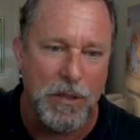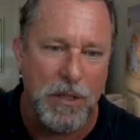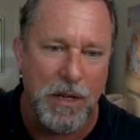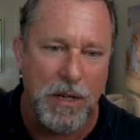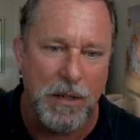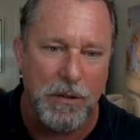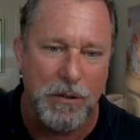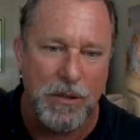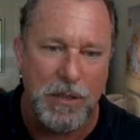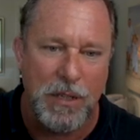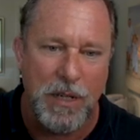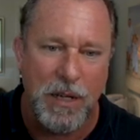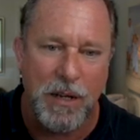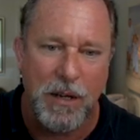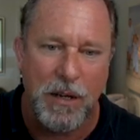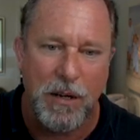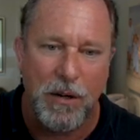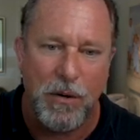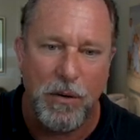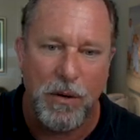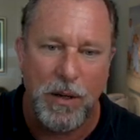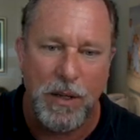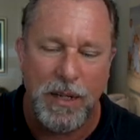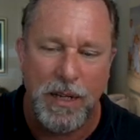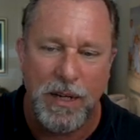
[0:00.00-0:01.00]
slow,
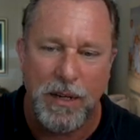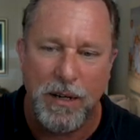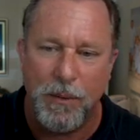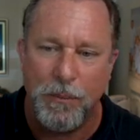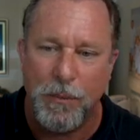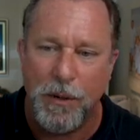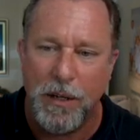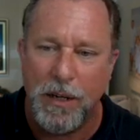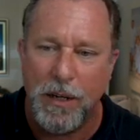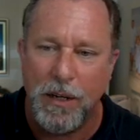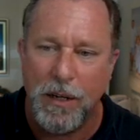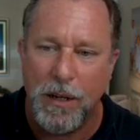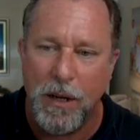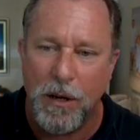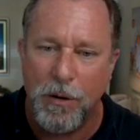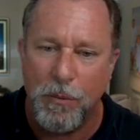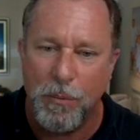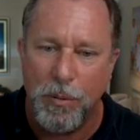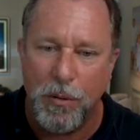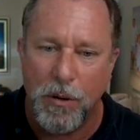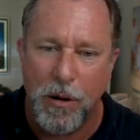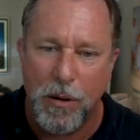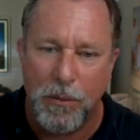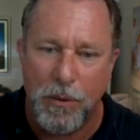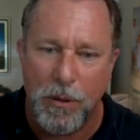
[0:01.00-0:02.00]
slow, and then I'm like,
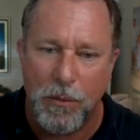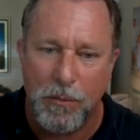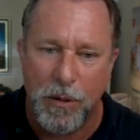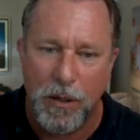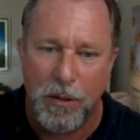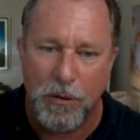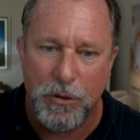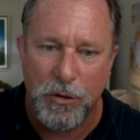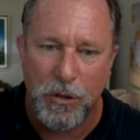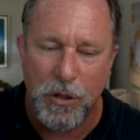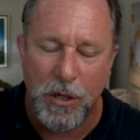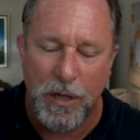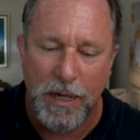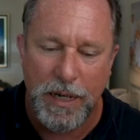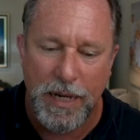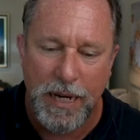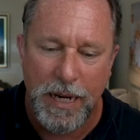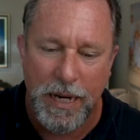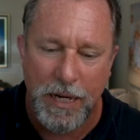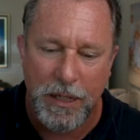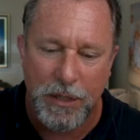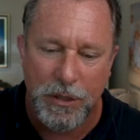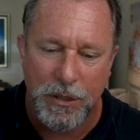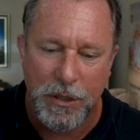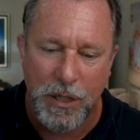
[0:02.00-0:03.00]
no problem, I'll try and
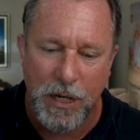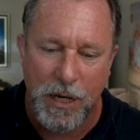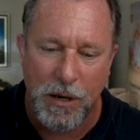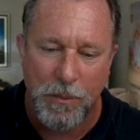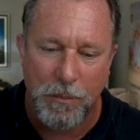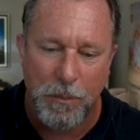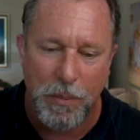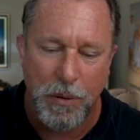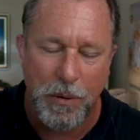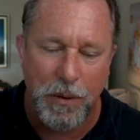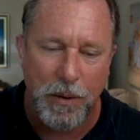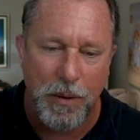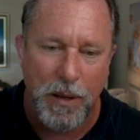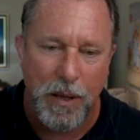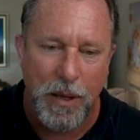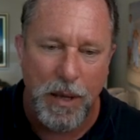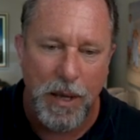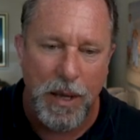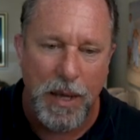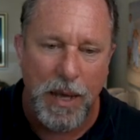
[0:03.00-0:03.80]
catch up.